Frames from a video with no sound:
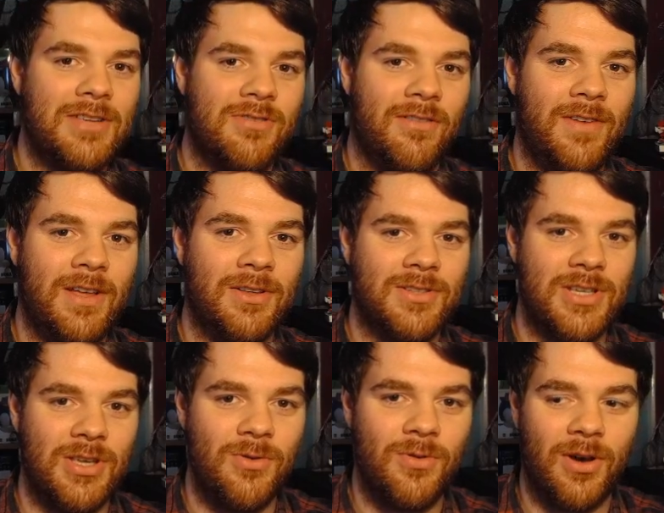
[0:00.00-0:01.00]
to reveal
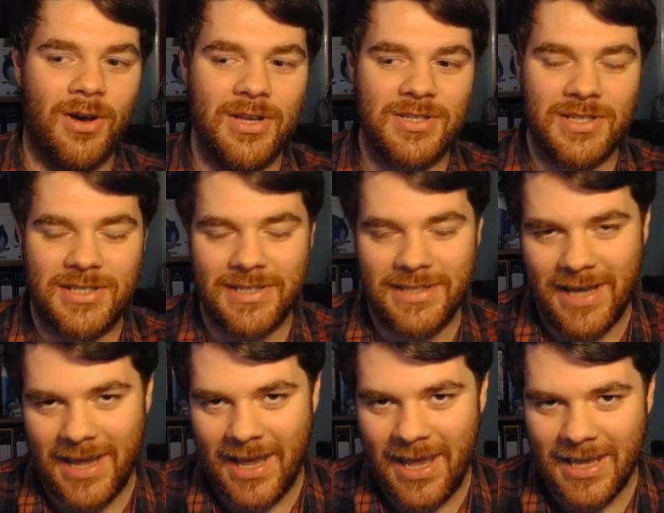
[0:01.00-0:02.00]
to you guys
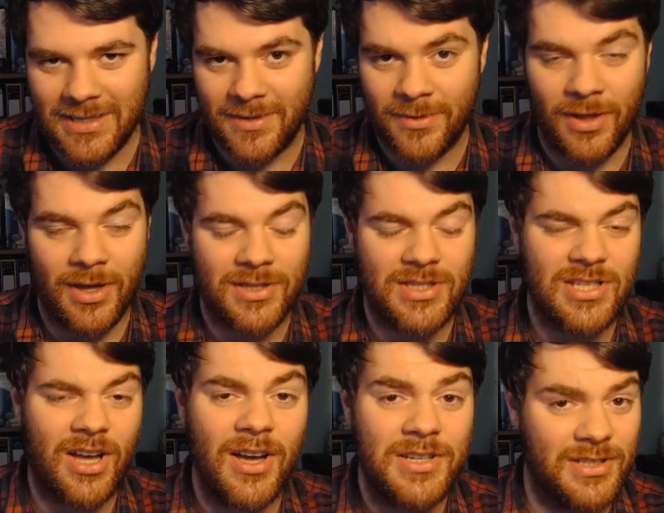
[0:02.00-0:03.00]
today is the
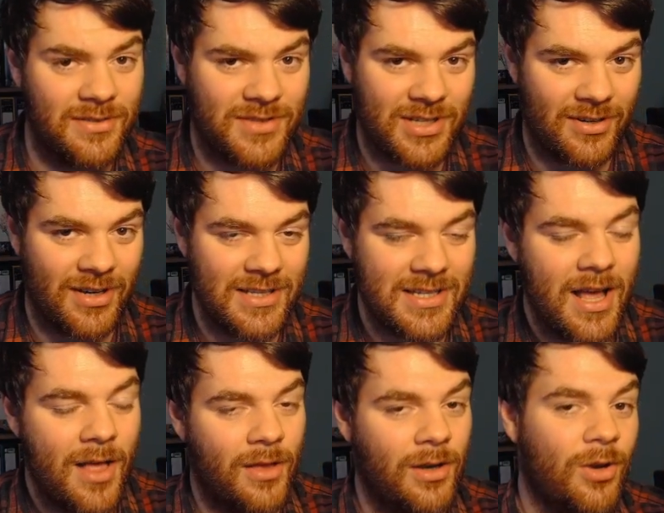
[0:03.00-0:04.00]
Titan of Tides,
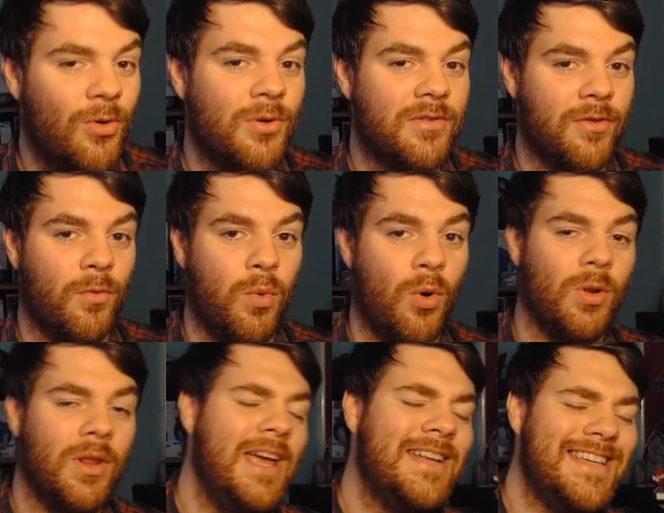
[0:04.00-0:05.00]
the Lord of the
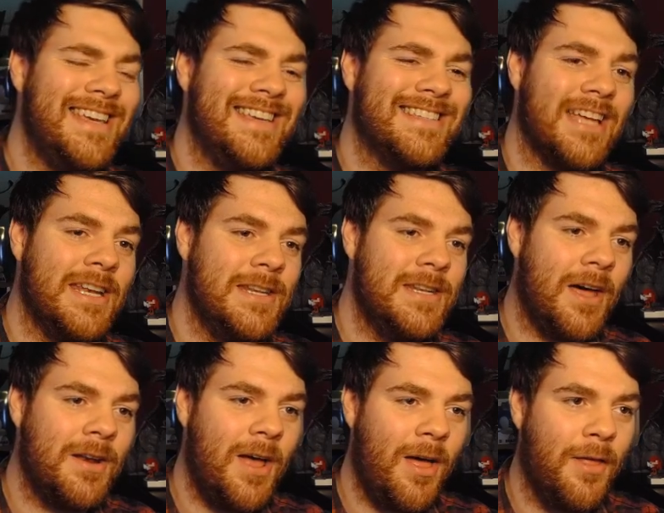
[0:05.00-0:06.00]
Wall. It is
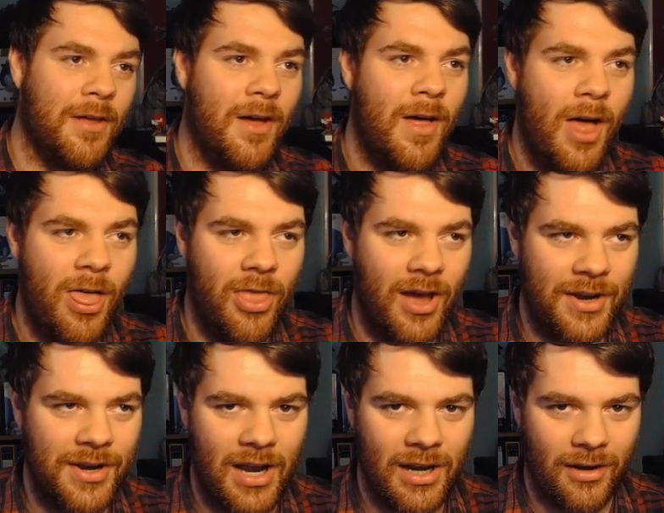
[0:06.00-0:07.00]
none other
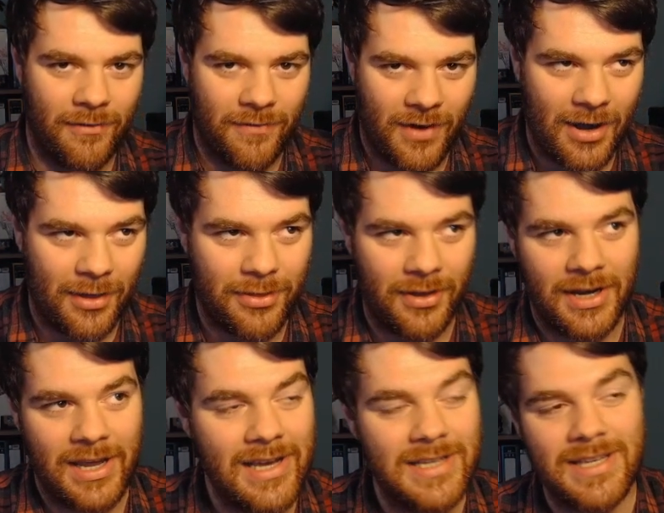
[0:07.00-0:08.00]
than
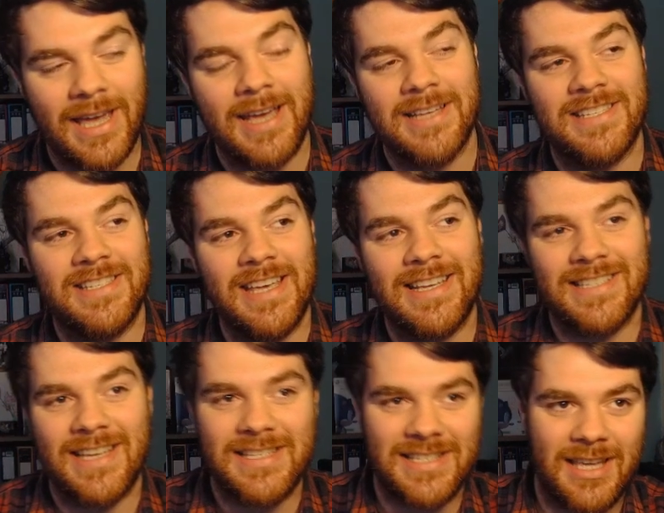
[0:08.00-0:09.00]
Leviathan. He is a
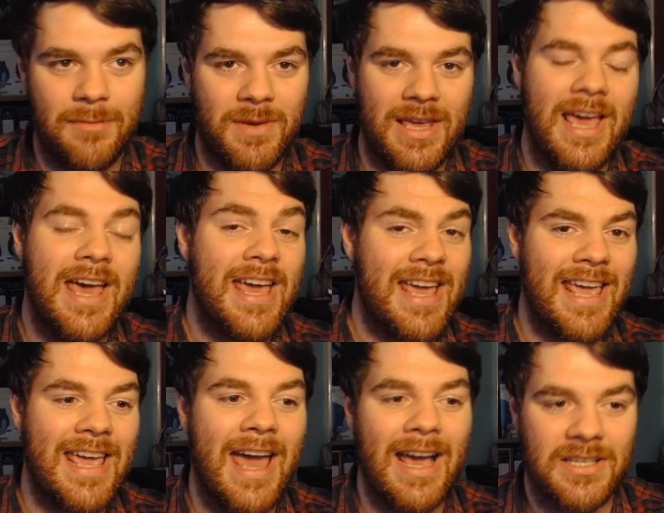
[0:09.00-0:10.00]
6 CP
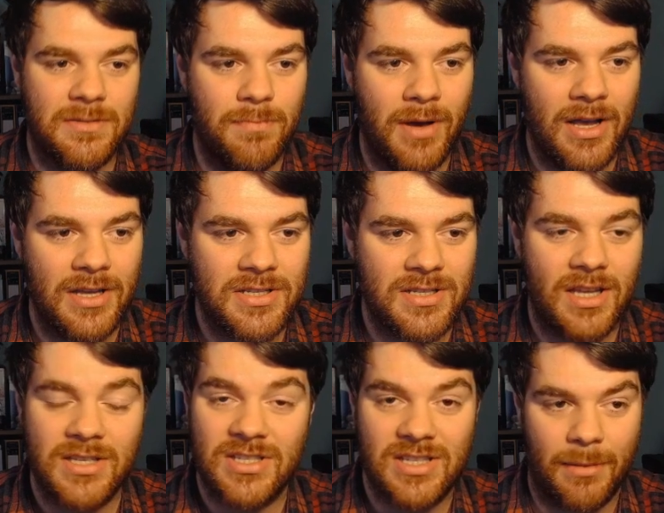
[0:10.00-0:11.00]
EX
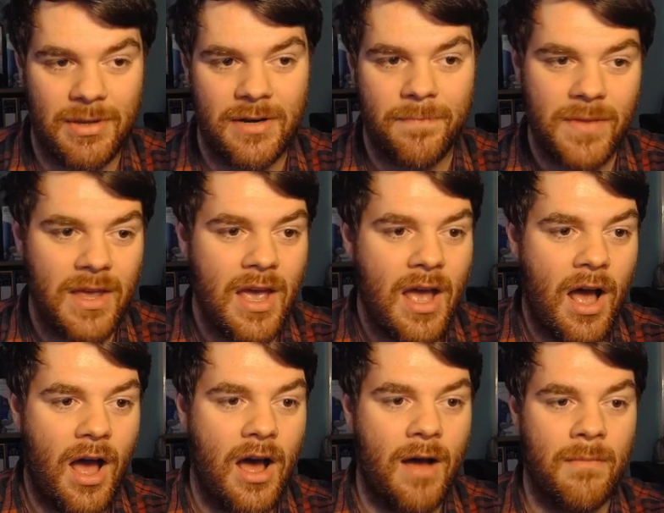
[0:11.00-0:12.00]
burst summon,
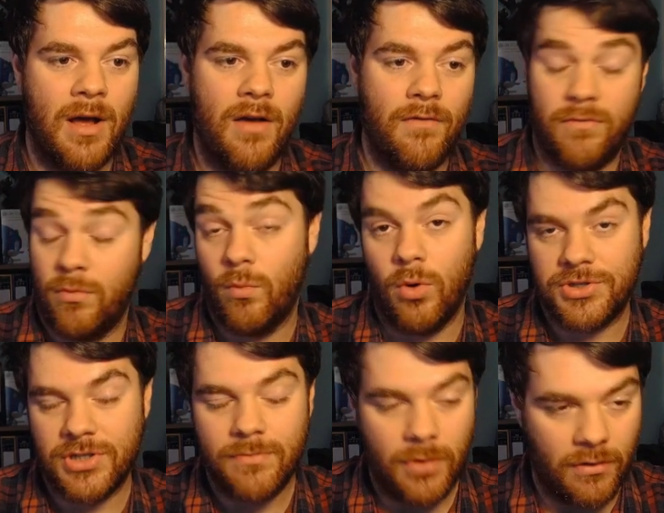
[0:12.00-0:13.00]

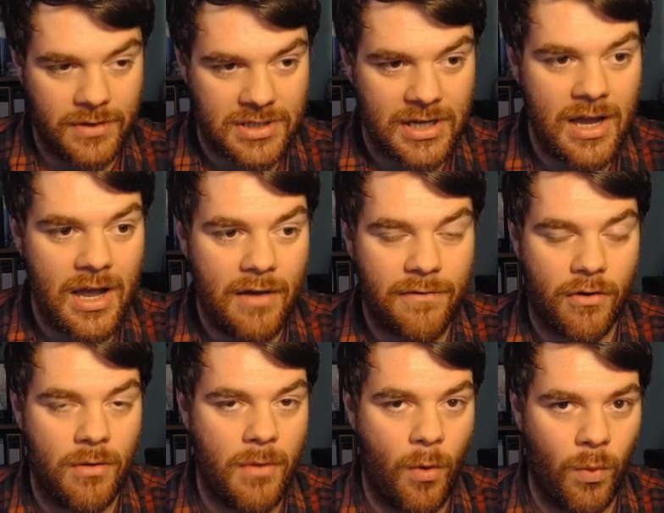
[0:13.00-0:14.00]
water obviously,
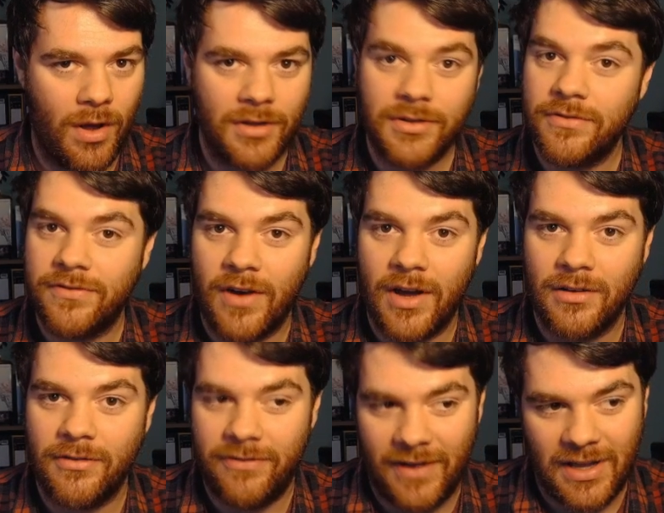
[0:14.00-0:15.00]
from World of
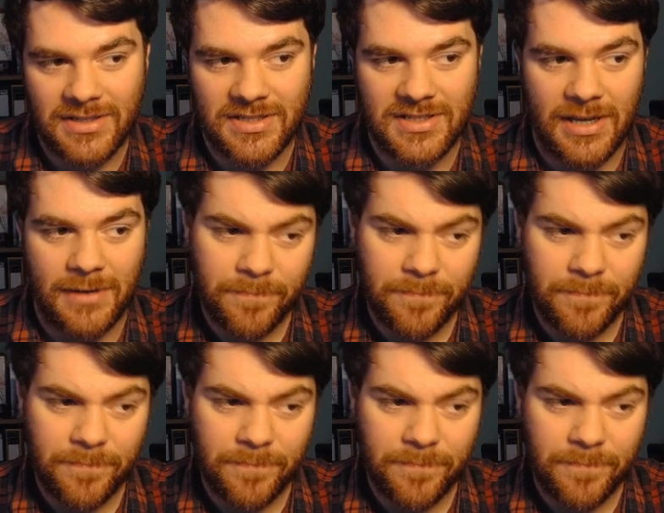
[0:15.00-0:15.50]
Final Fantasy,